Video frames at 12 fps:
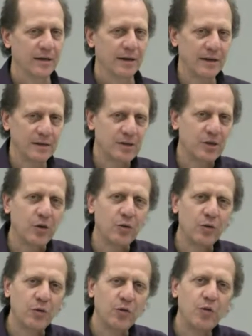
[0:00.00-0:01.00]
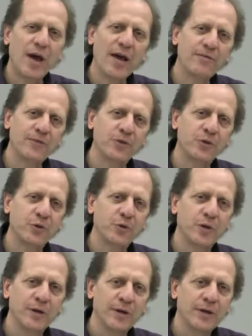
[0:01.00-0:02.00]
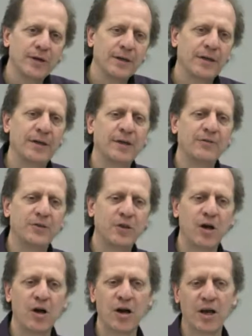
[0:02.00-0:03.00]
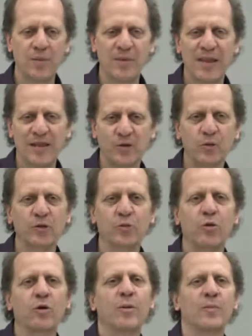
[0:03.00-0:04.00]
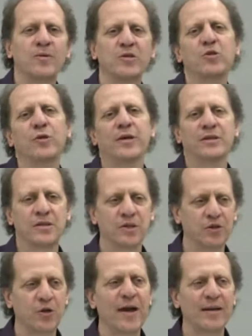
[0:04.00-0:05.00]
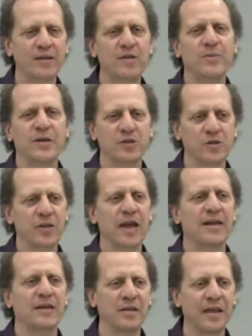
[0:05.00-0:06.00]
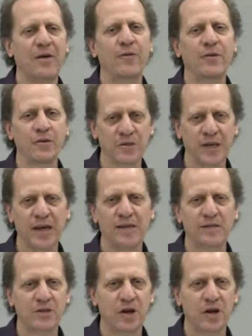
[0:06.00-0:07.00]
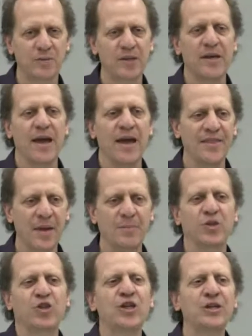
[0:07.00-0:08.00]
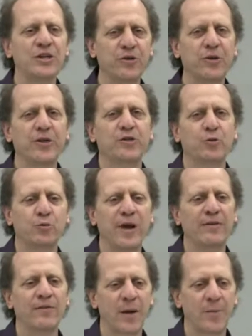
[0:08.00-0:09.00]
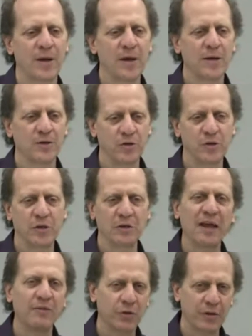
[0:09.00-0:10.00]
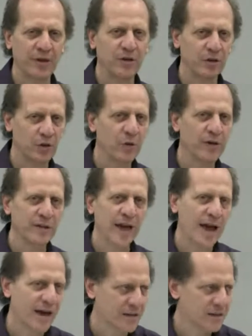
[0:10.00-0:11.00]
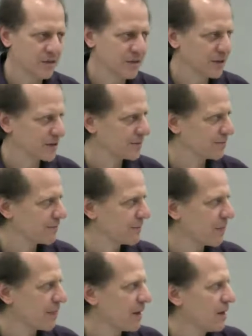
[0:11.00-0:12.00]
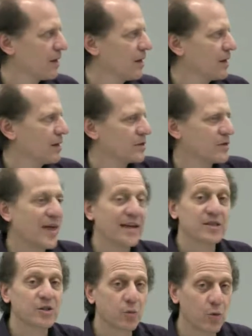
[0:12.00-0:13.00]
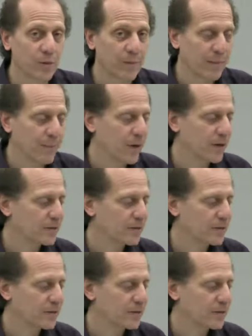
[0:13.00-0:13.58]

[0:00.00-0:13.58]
And so you have to give time, and that's what the warm-up is doing. It's contracting the muscles and allowing those enzymes and that machinery to rev up to the level that you're going to ask of it. So that's the warm-up part.